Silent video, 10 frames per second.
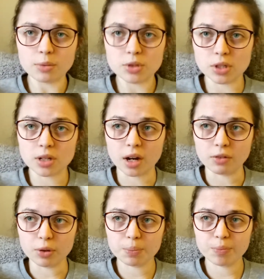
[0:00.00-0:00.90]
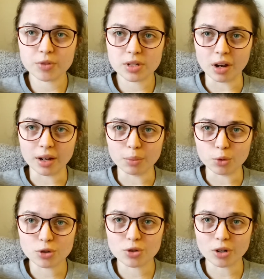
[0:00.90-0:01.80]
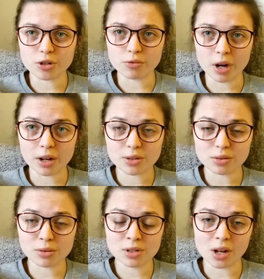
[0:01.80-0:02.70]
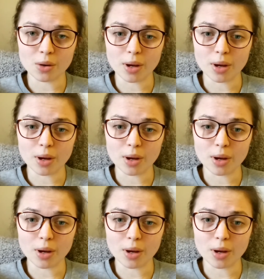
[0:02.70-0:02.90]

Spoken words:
It was just kind of a slightly more structured rehearsal. So